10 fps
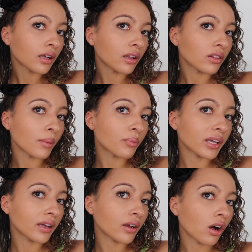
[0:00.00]

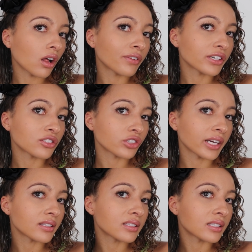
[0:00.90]
clumping all of your
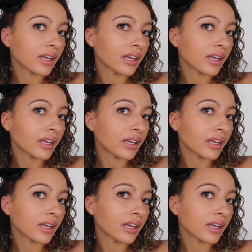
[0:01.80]
strands